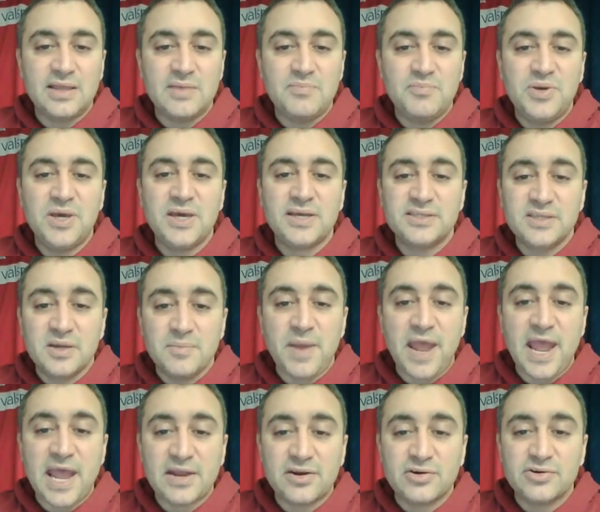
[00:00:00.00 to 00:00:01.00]
They picked up
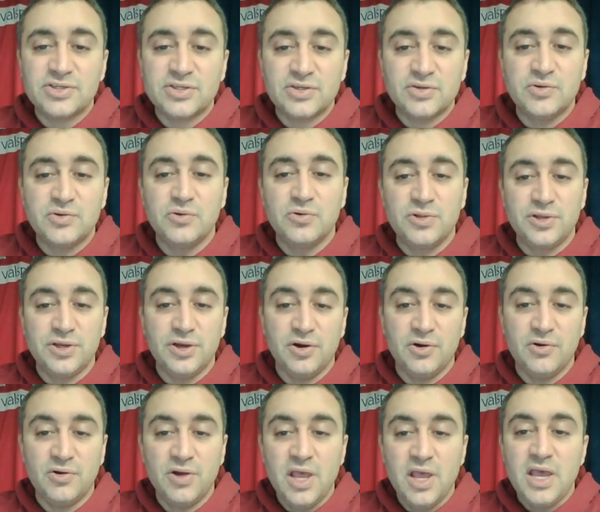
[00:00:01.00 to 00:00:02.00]
Anderson
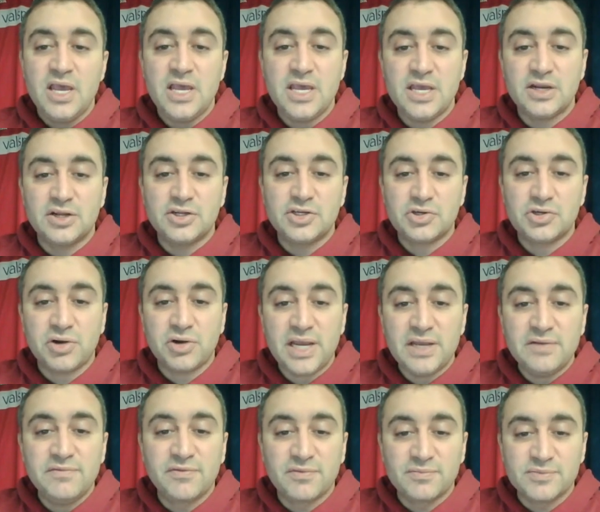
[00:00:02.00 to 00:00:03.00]
Julio in a
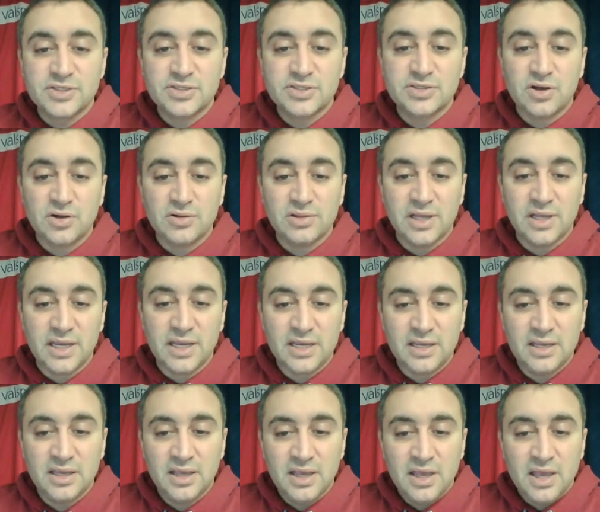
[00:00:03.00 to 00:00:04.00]
trade from Salt
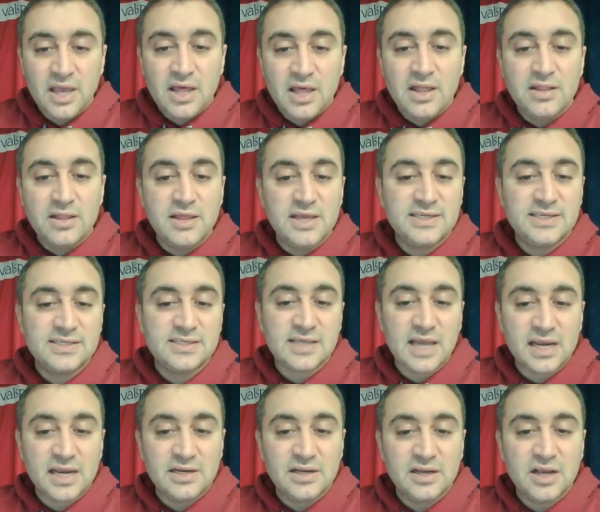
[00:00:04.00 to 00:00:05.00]
Lake. They
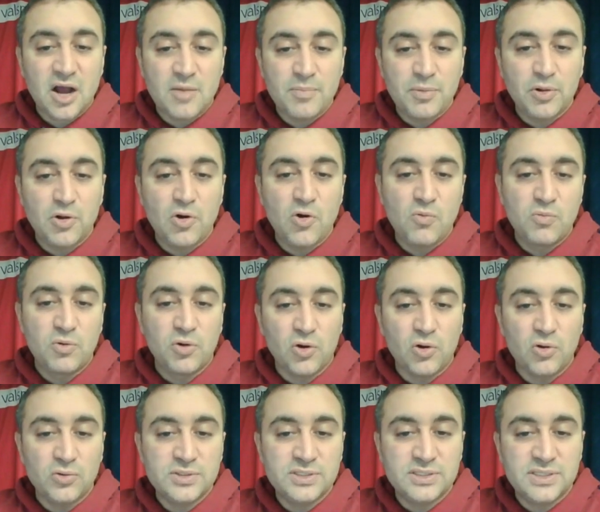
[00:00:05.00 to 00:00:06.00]
signed a couple
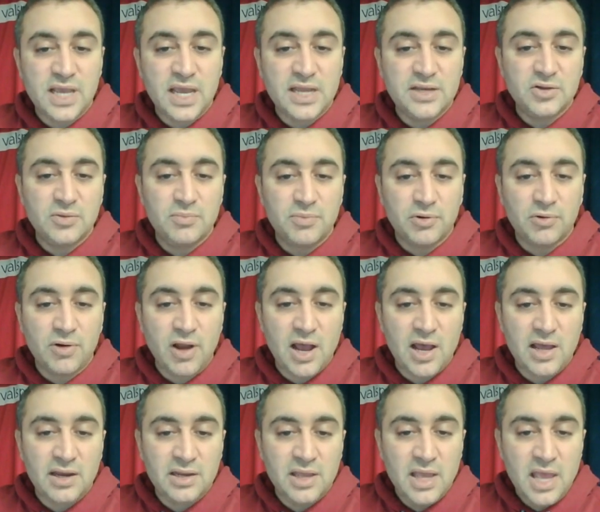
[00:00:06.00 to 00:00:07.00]
homegrowns, Daniel
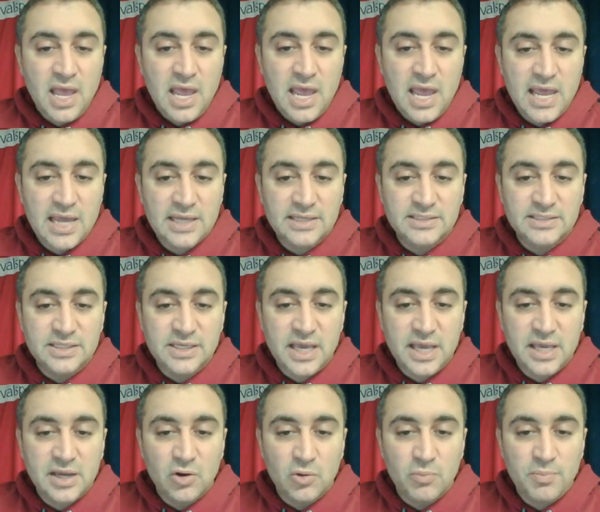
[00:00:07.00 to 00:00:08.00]
Baran and
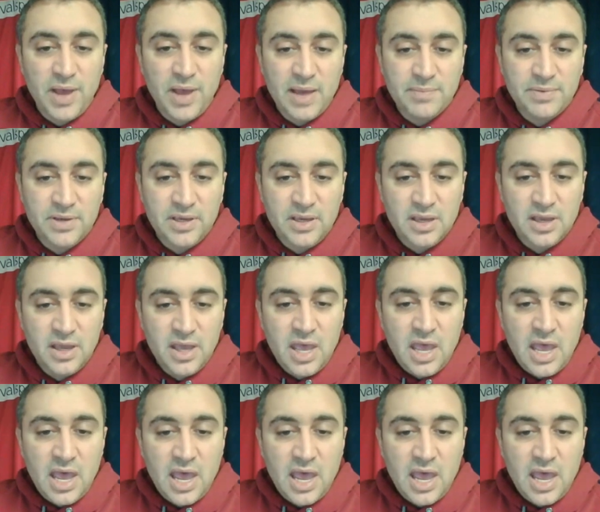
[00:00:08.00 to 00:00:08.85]
Diego Pepi.